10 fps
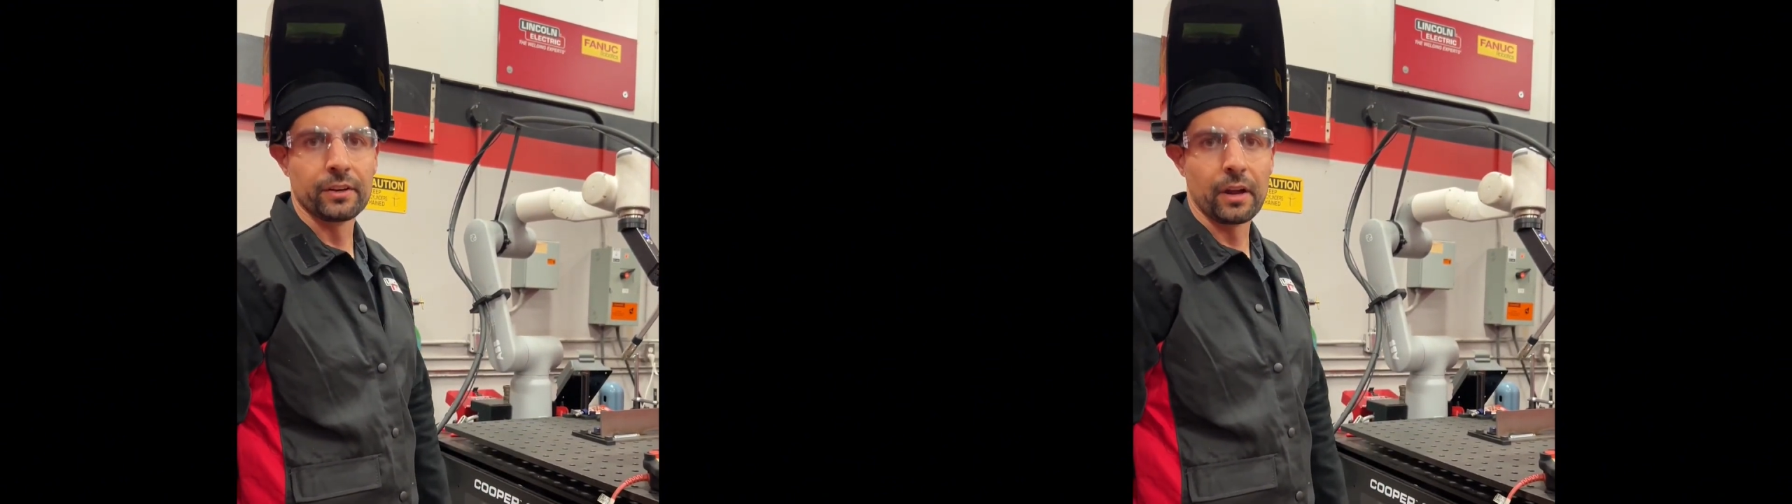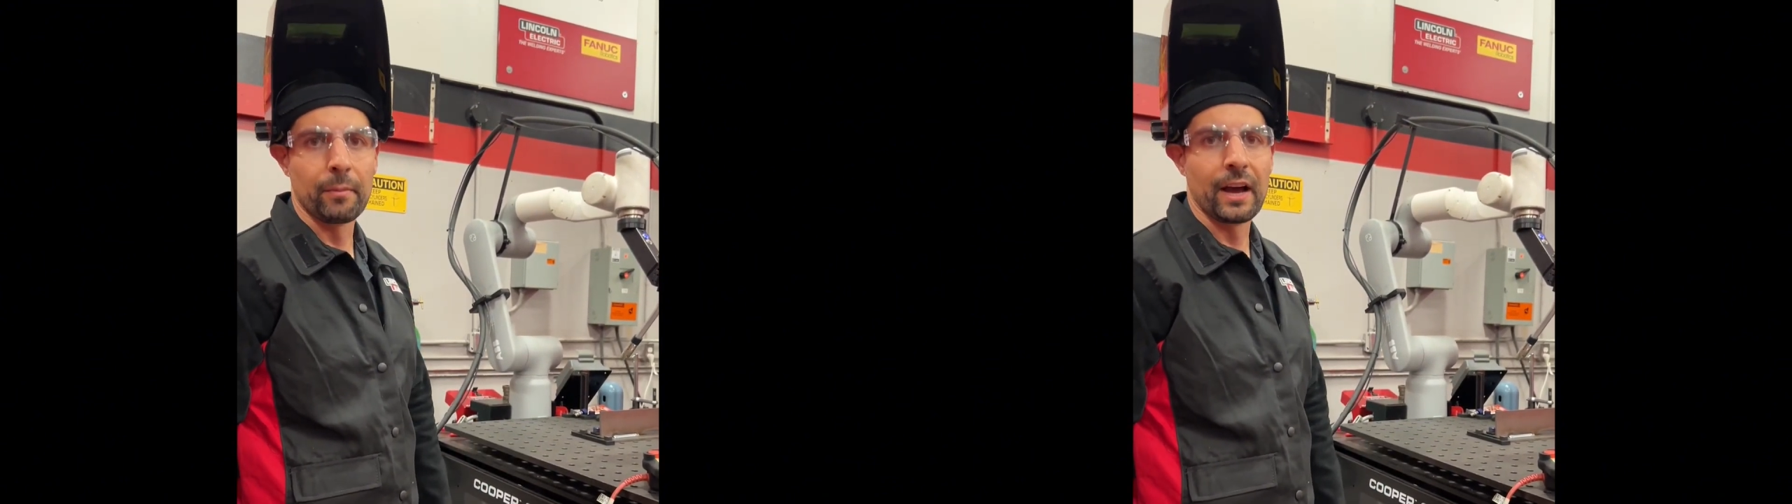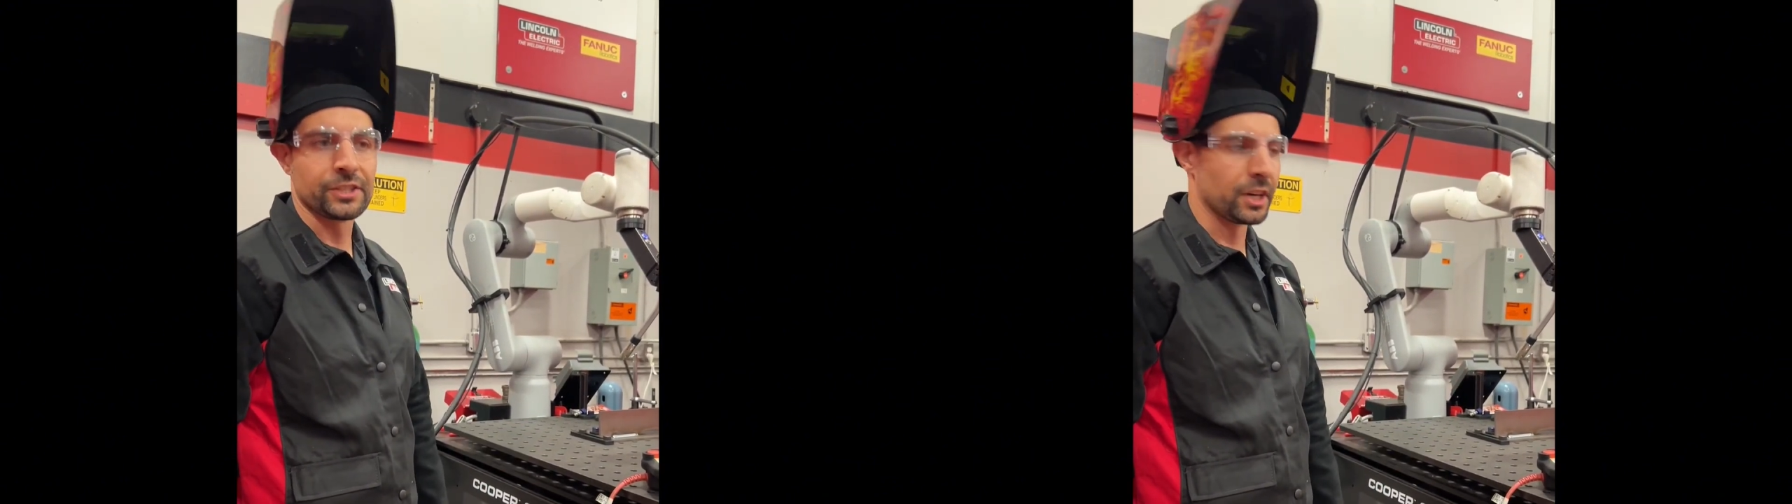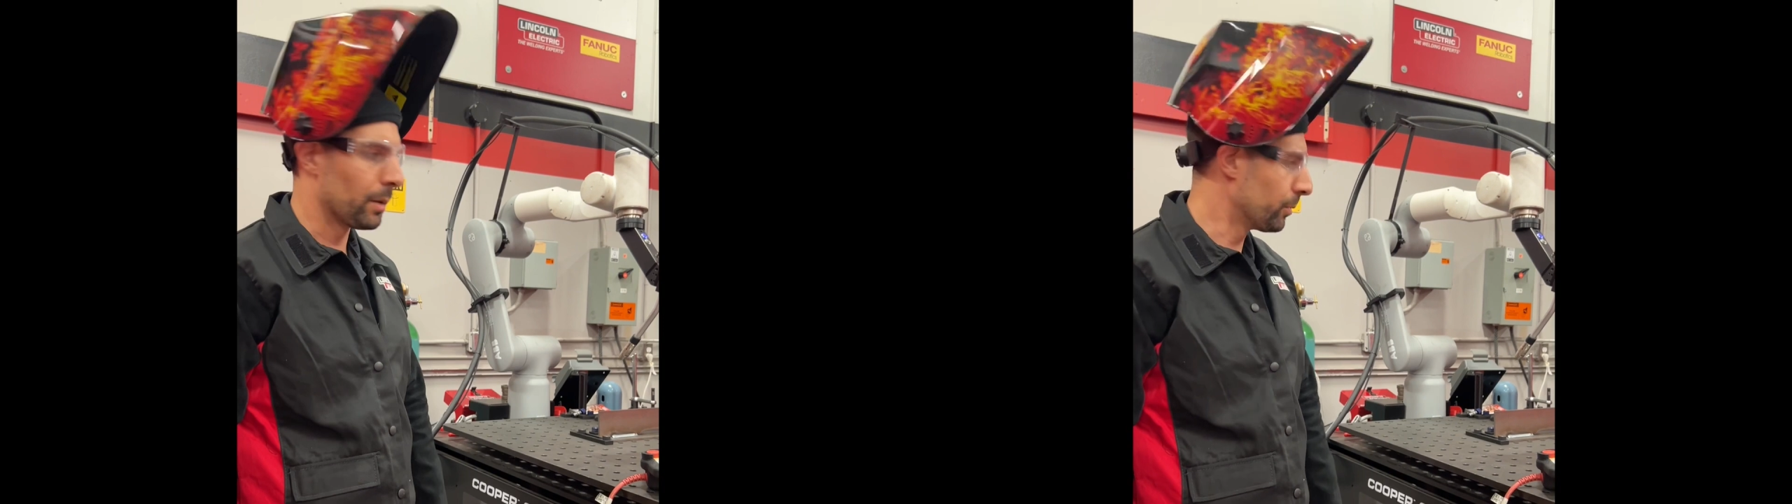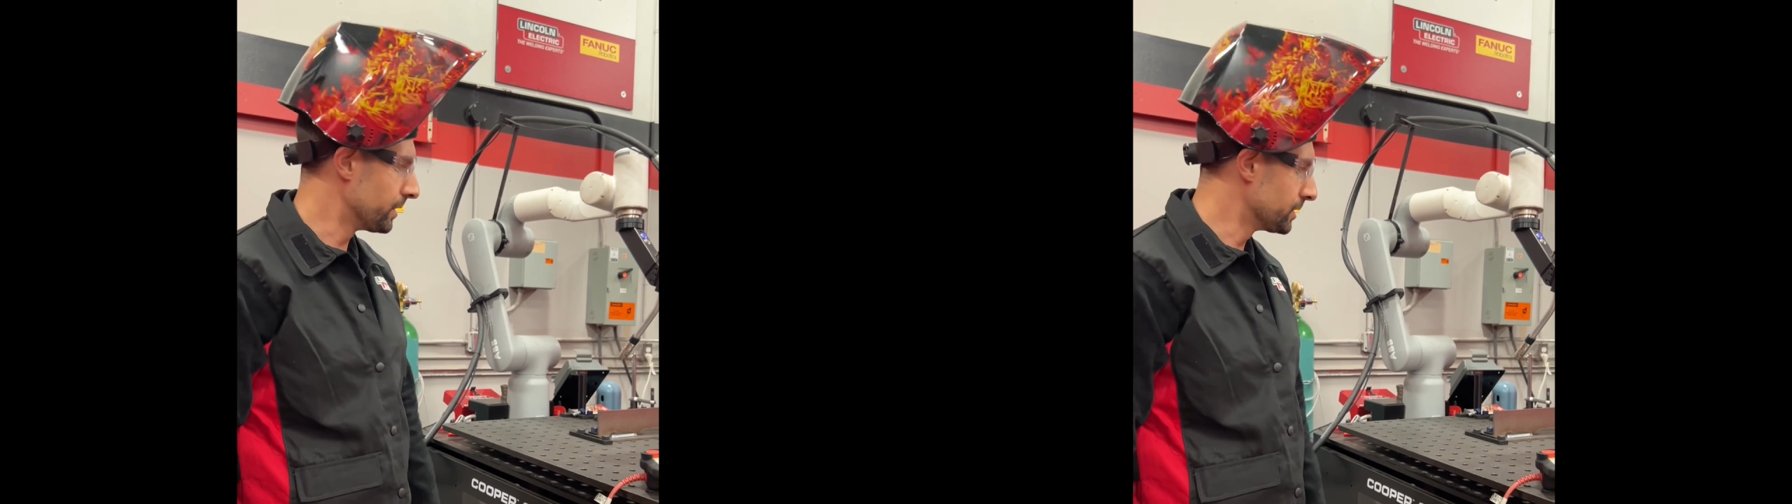imagine out
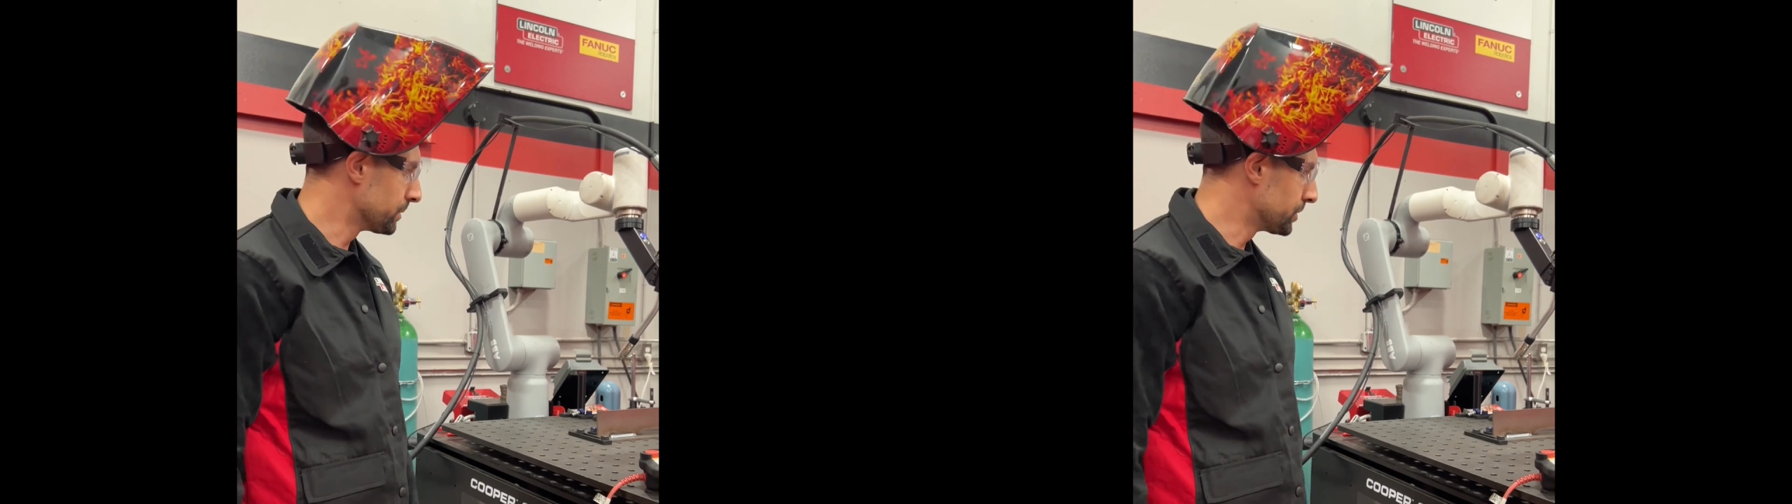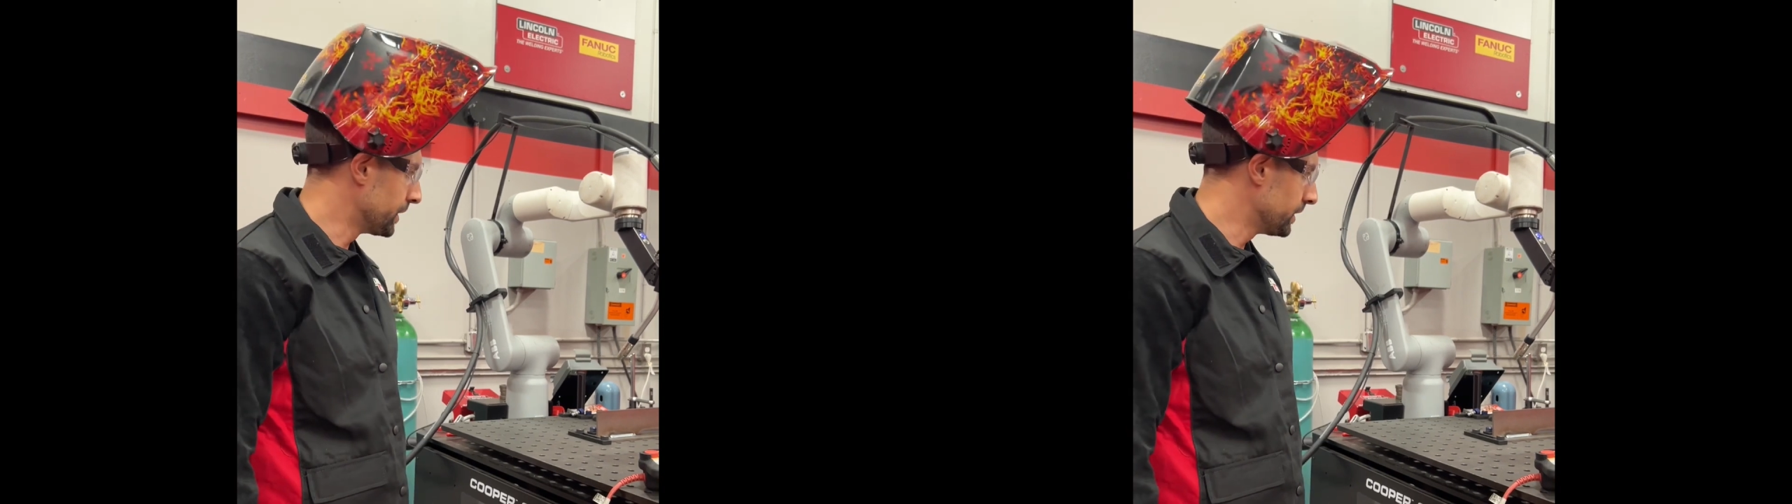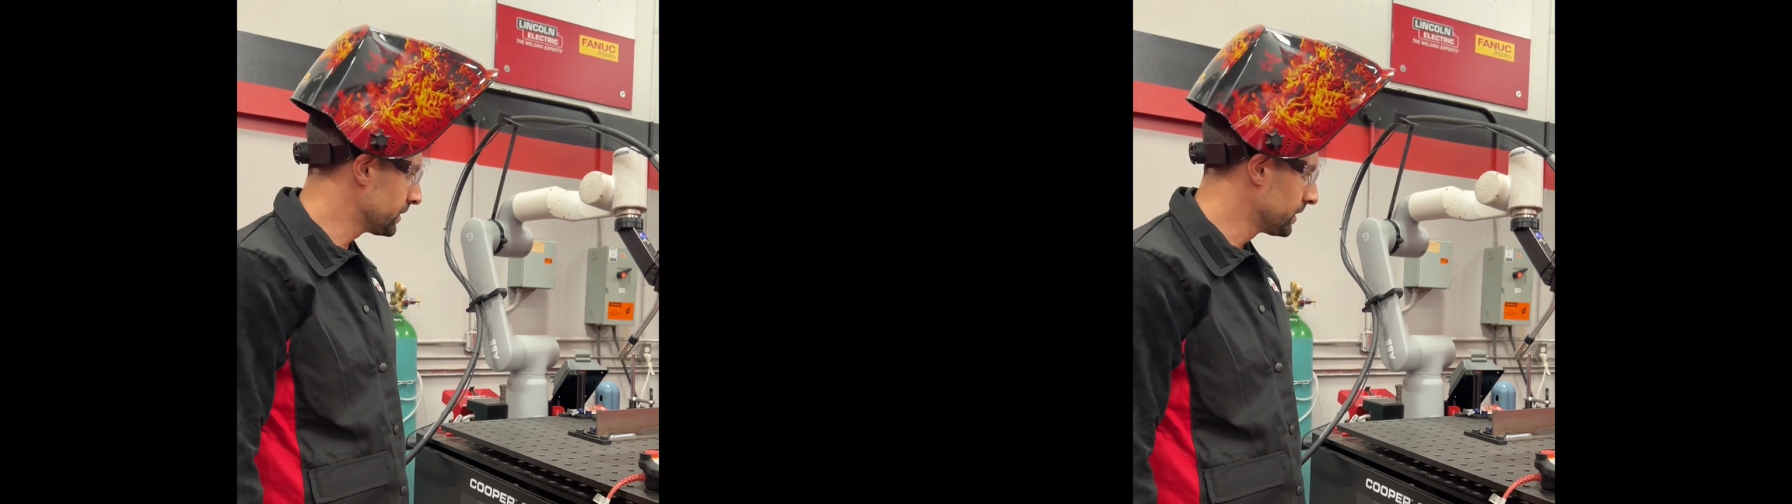with these machines.